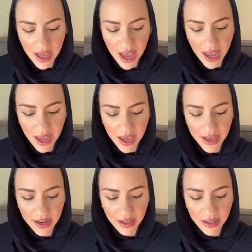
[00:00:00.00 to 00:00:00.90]

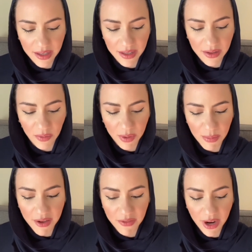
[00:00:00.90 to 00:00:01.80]
And when
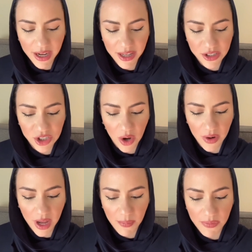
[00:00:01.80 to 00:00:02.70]
my friend had showed
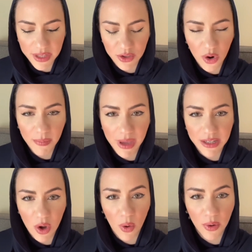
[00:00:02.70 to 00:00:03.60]
up, the doorman
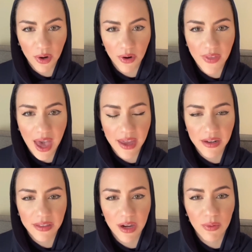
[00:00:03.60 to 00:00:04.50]
told her that
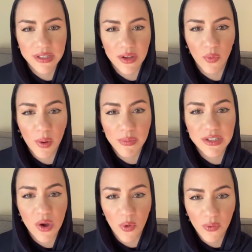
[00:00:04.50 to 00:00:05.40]
there was a
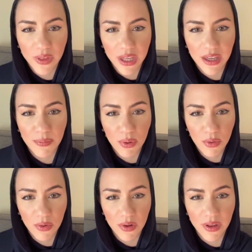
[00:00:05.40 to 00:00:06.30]
woman's only
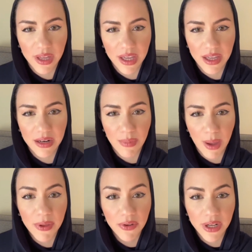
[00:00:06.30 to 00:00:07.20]
pool in my
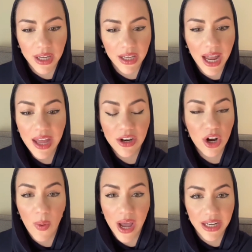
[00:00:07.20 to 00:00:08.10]
building, and I had
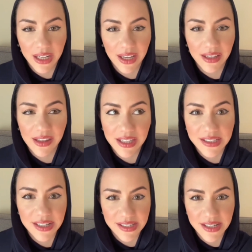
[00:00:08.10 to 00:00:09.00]
no idea that
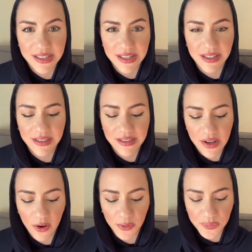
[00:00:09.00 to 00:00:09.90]
this existed.
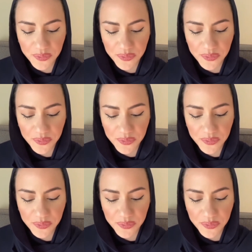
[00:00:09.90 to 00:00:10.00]
So